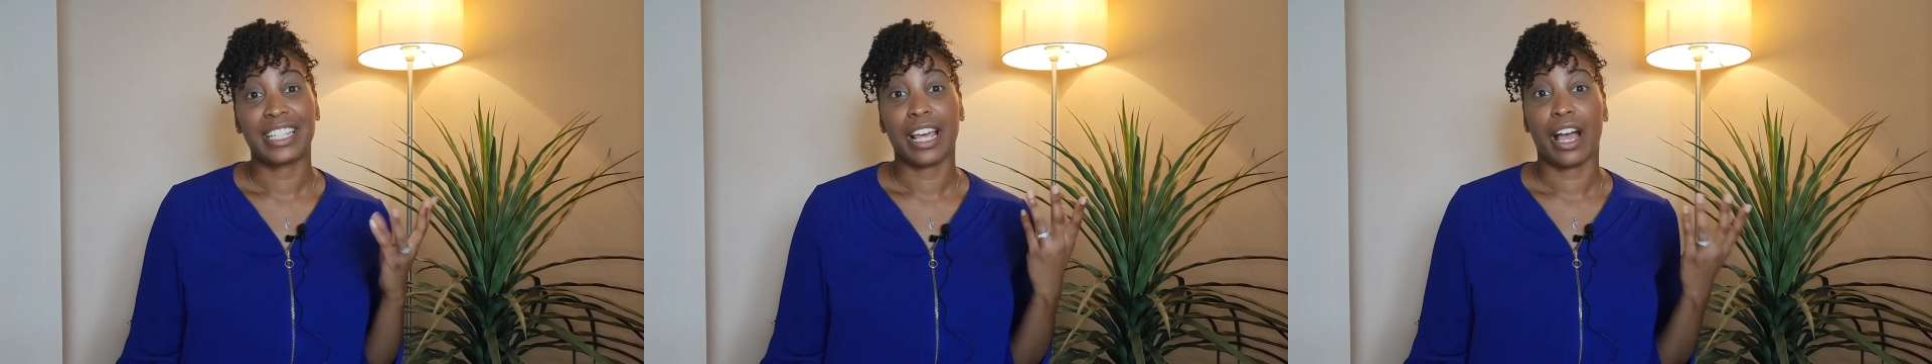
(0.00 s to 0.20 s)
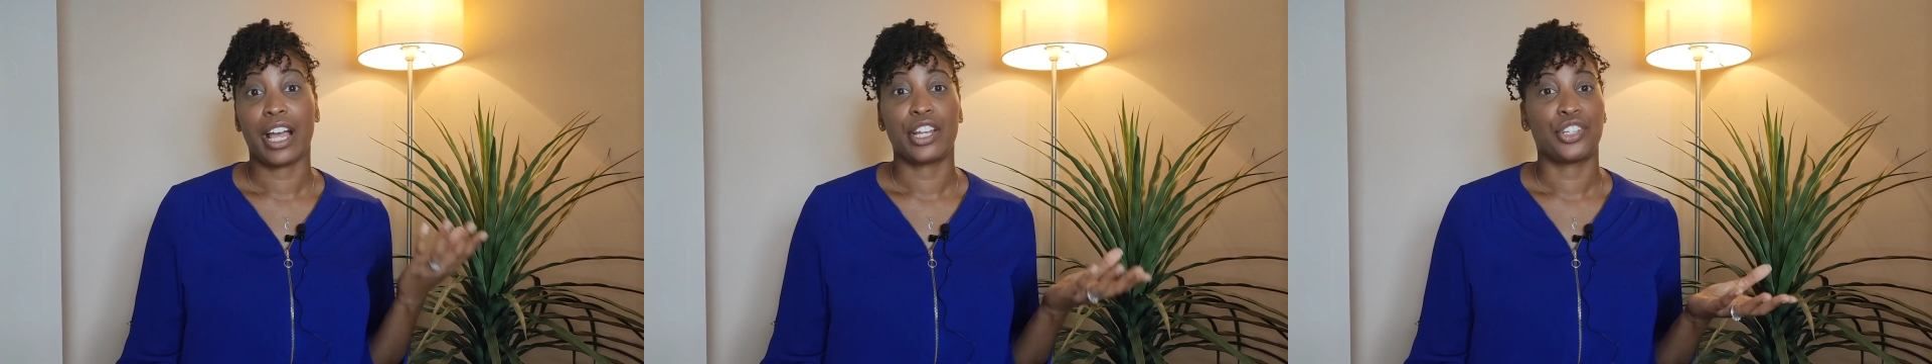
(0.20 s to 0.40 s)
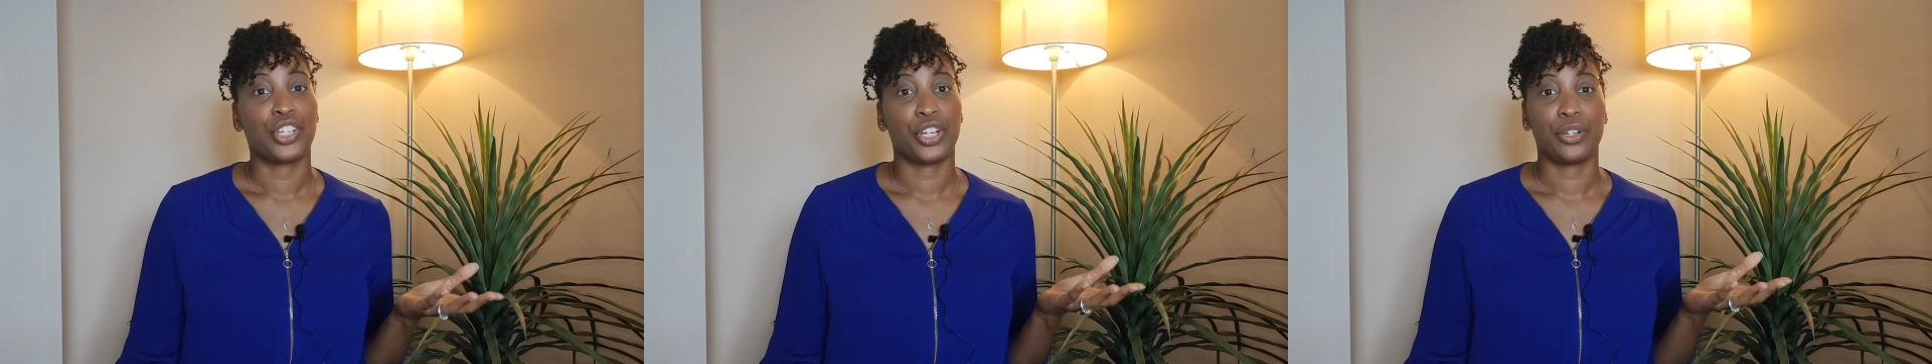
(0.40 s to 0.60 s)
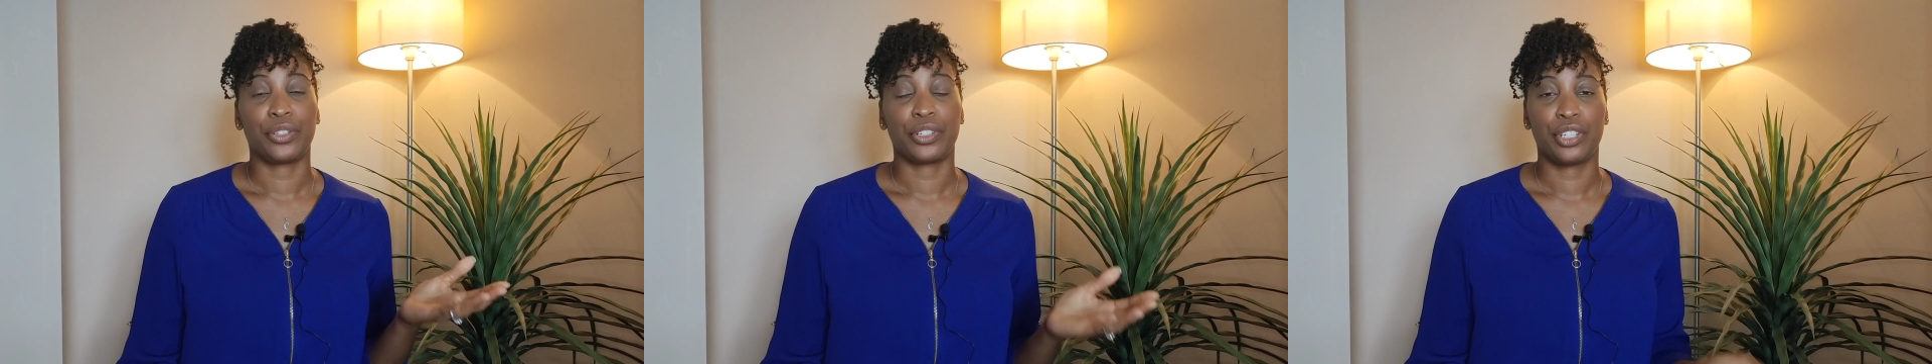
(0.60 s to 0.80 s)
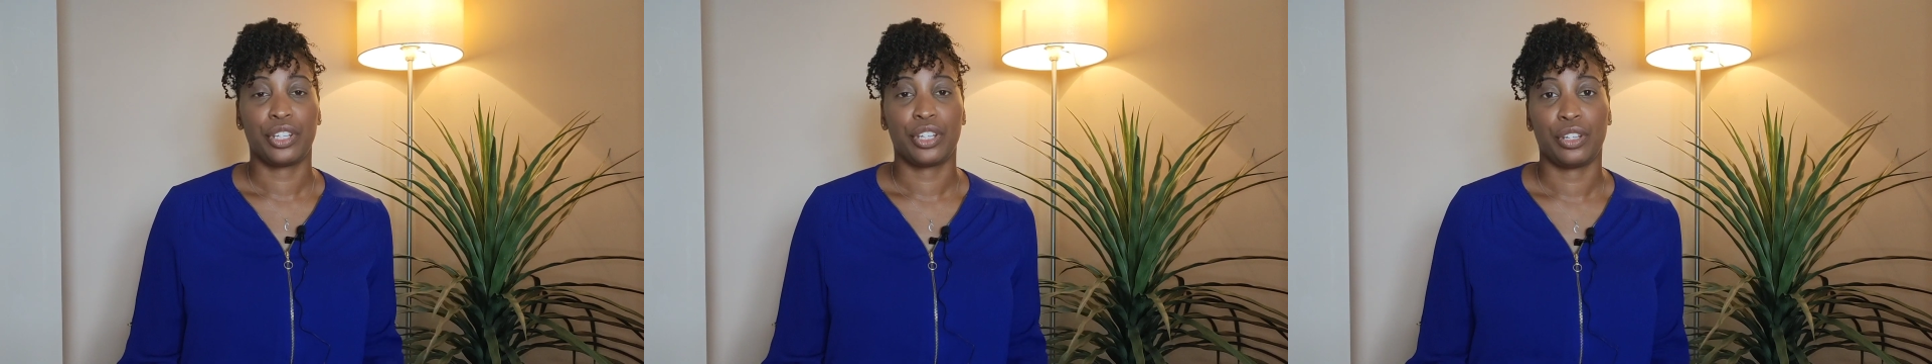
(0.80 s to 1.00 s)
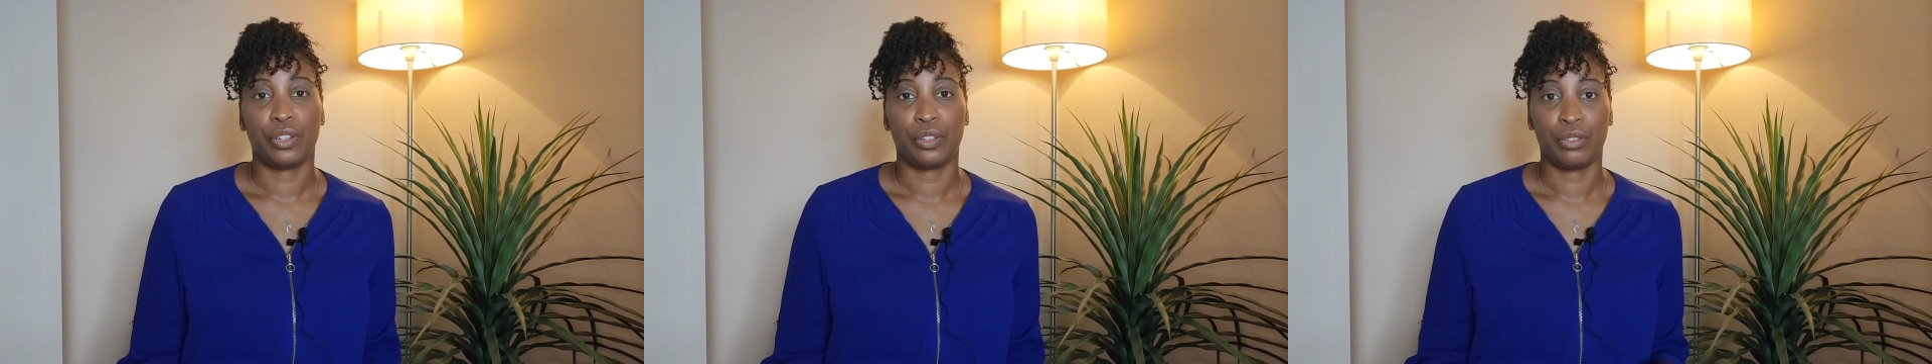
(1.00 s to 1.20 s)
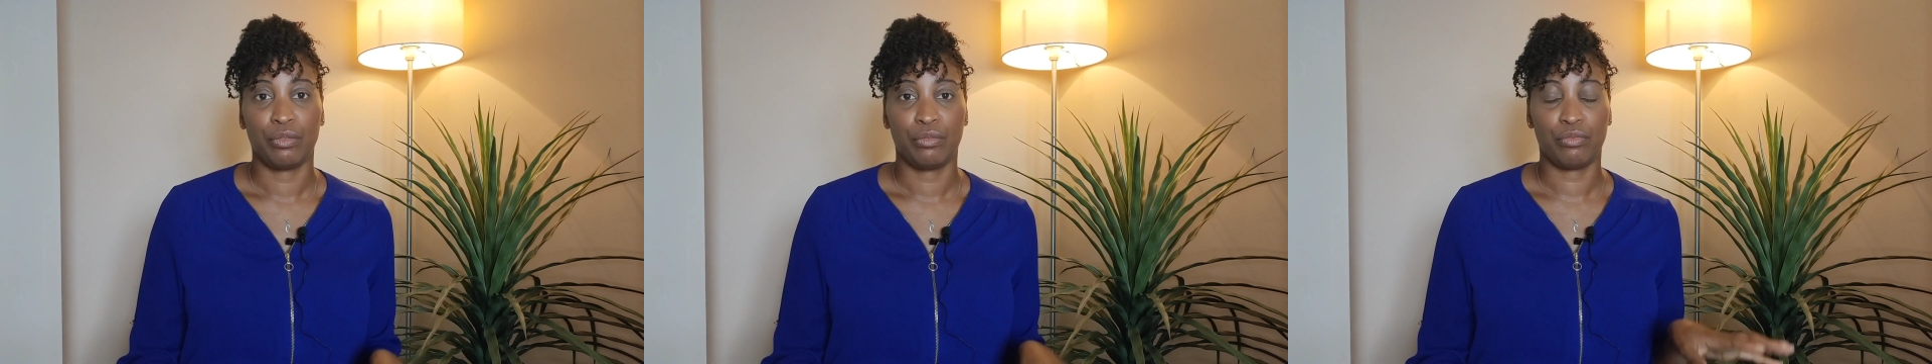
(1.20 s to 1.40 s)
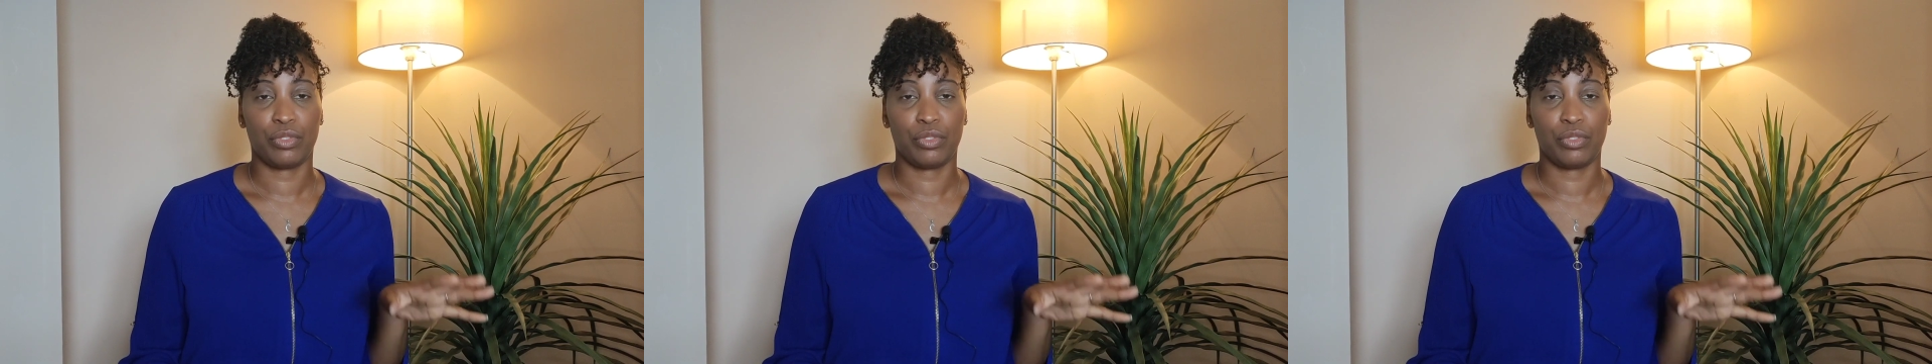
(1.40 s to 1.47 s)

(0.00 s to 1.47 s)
that I chose to